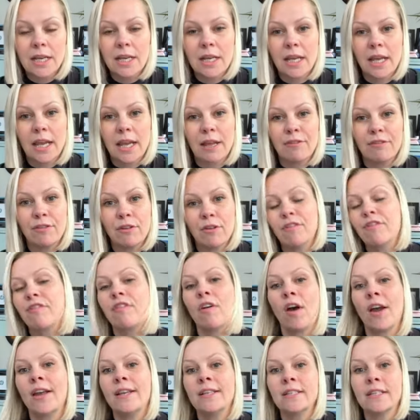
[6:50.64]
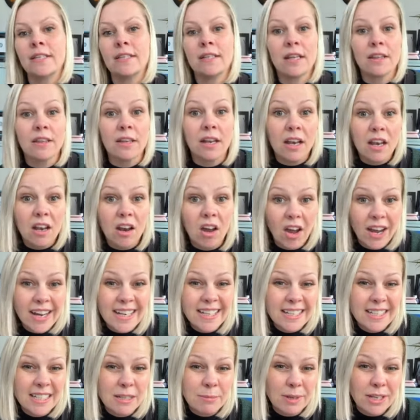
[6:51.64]
if you're finding that the
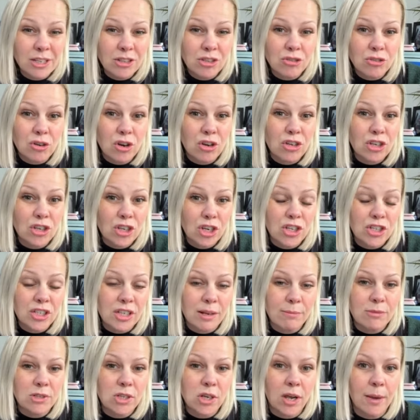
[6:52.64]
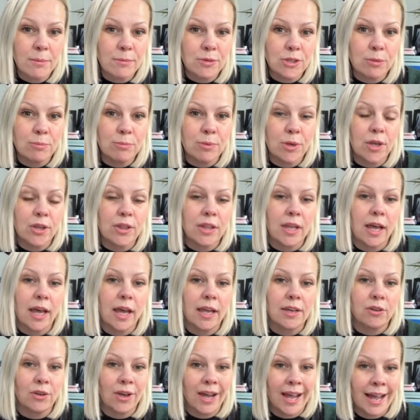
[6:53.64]
light is a bit strong, you know, sometimes you put
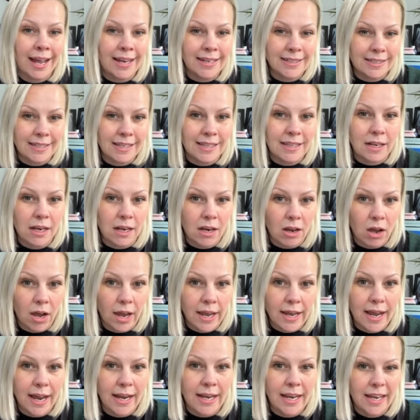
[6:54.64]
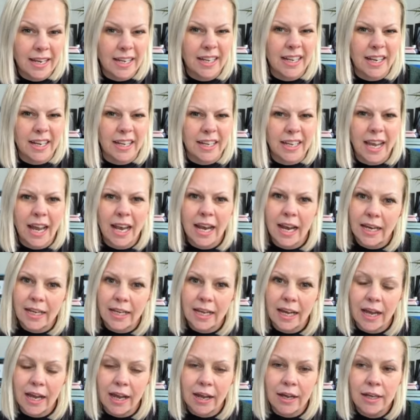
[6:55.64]
your hands in the light and it can get like
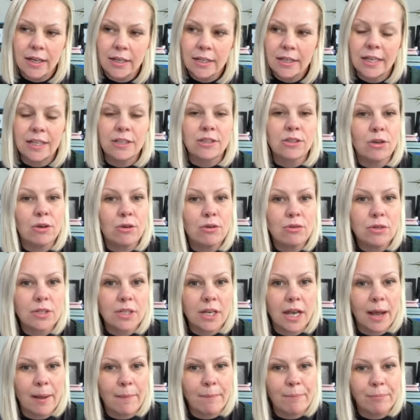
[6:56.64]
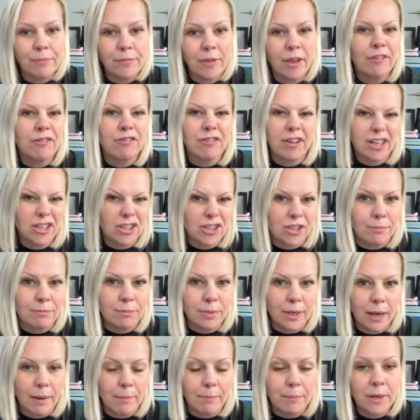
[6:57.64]
it's called a friction
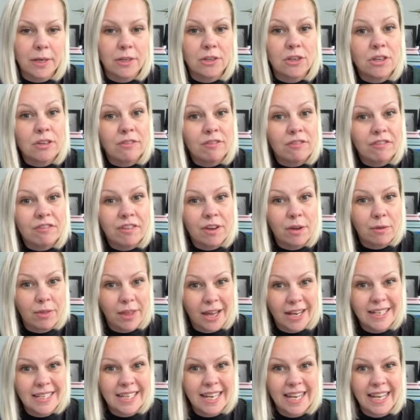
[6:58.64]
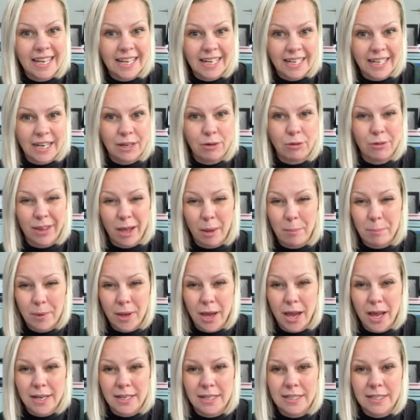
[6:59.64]
burn, but you can feel that tingling or that burning